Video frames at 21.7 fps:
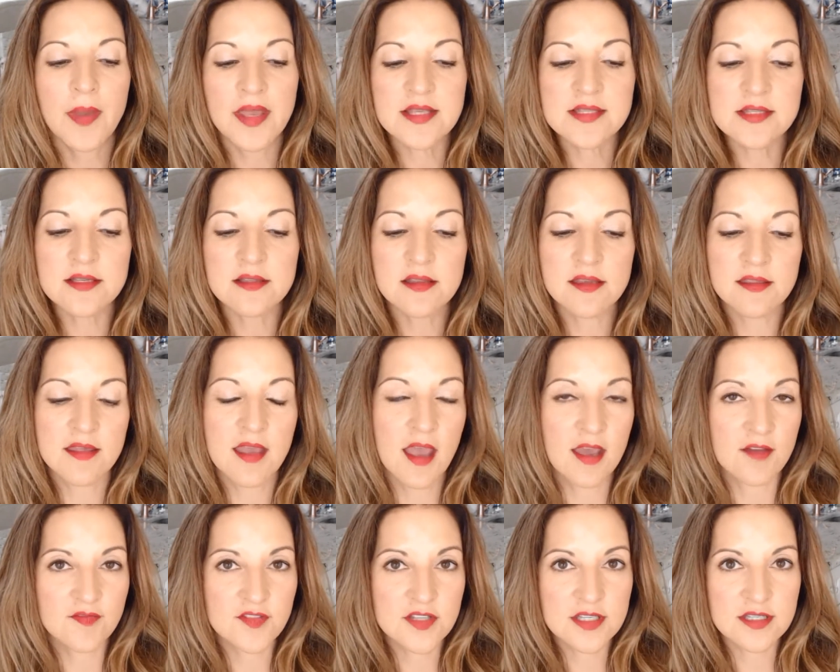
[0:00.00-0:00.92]
Basically,
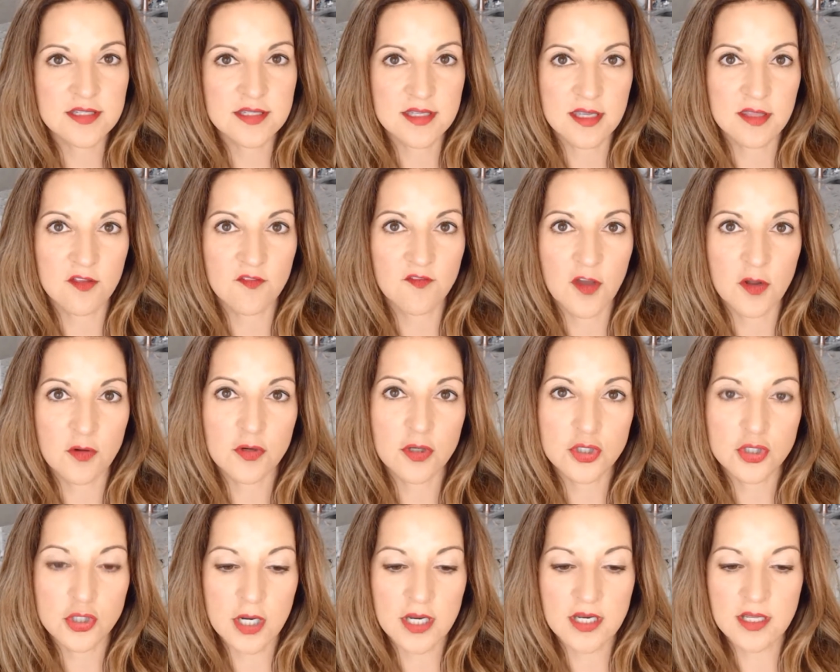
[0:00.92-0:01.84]
the FTC, the
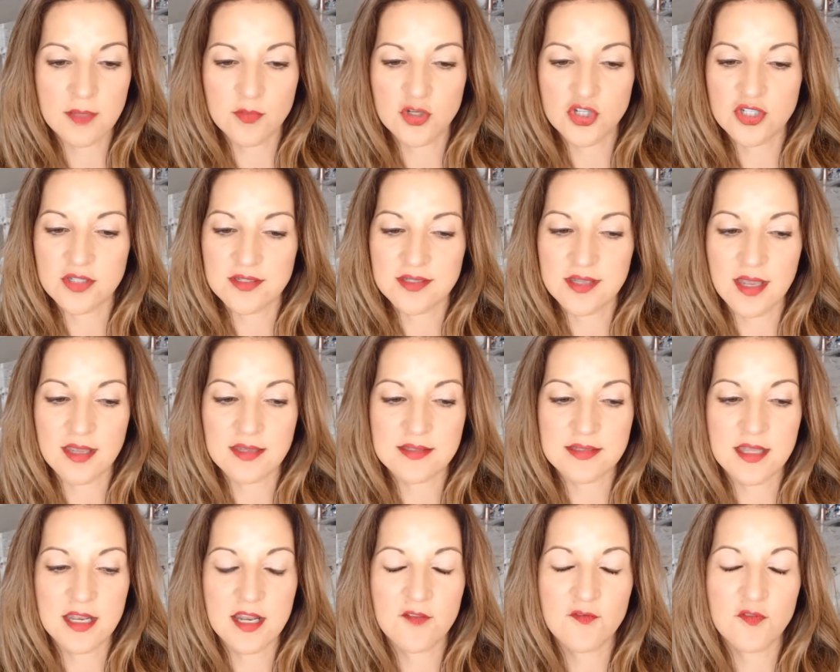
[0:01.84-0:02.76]
Federal Trade Commission,
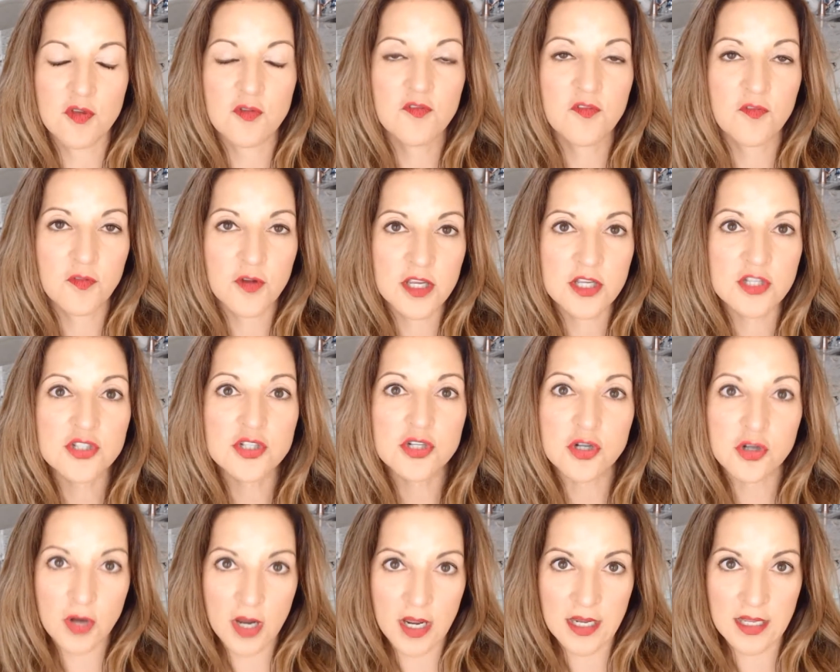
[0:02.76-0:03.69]
says that if you freeze
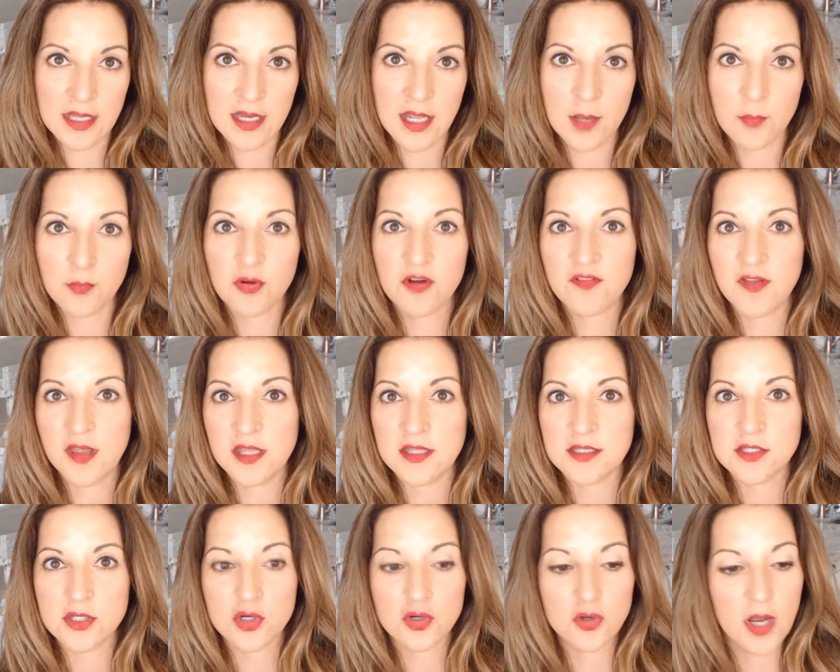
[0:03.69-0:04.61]
your credit, it
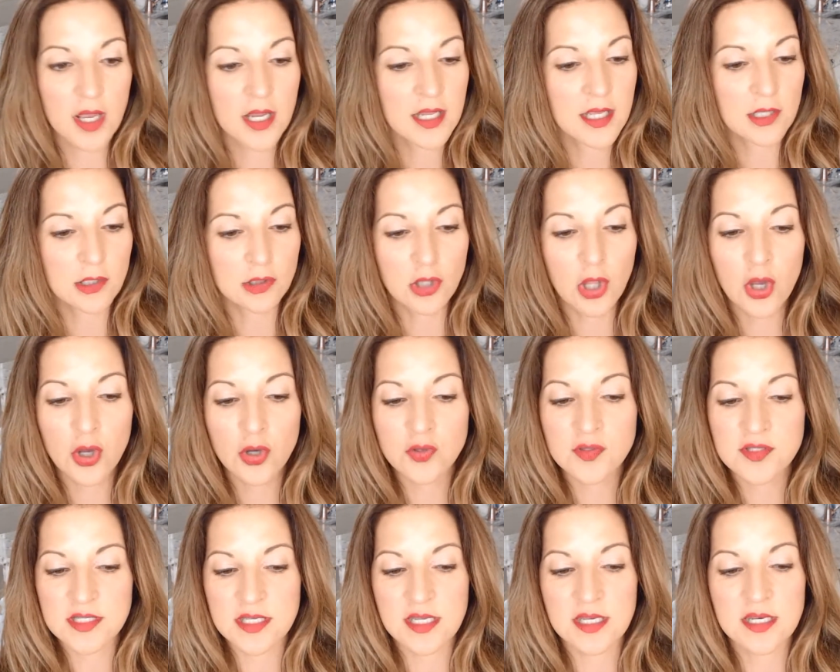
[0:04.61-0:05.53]
prevents credit,
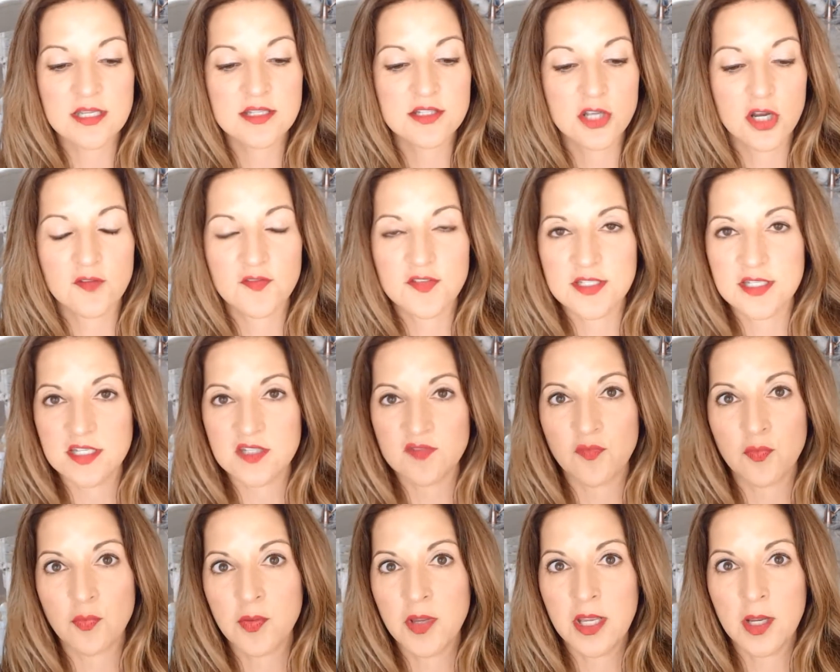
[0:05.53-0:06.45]
loans, and any
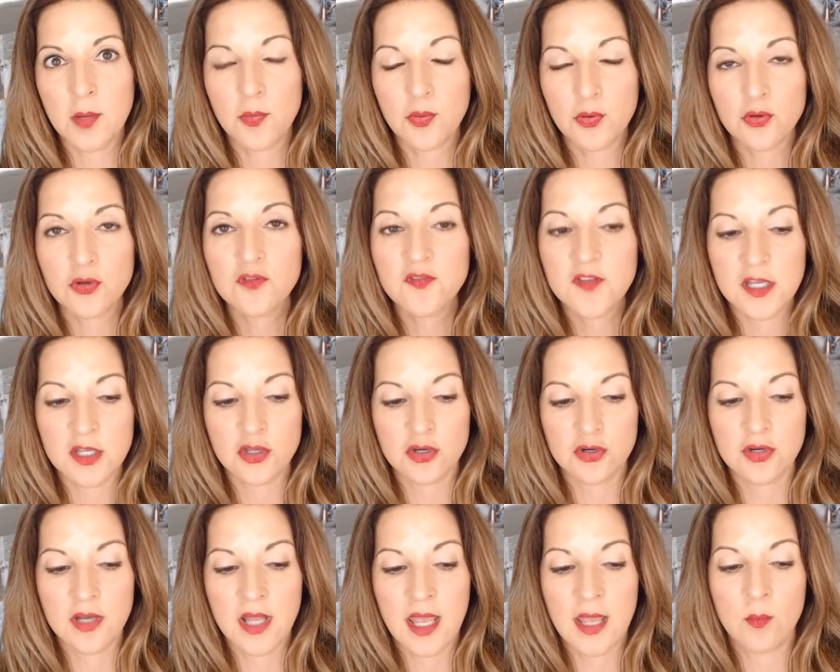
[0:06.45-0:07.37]
services from being approved
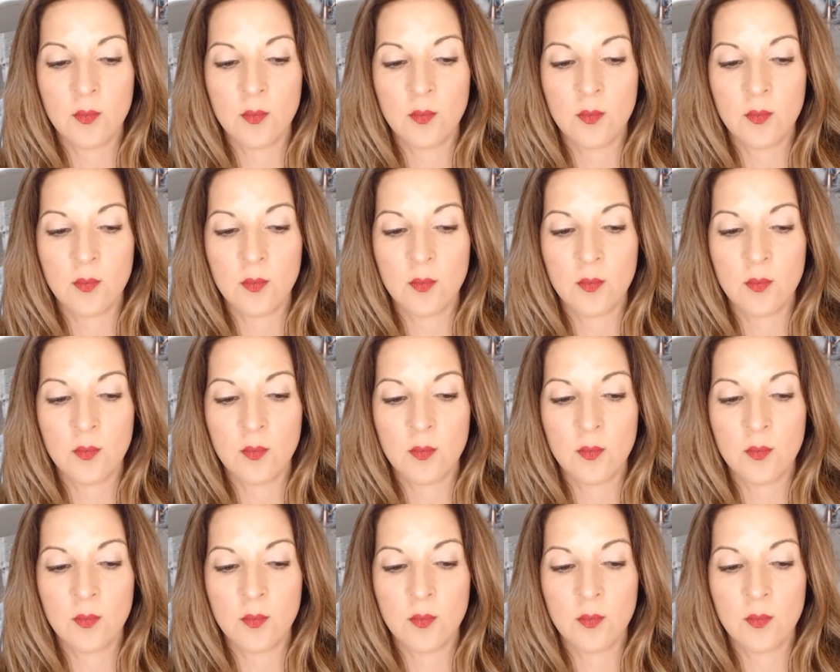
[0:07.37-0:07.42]
in your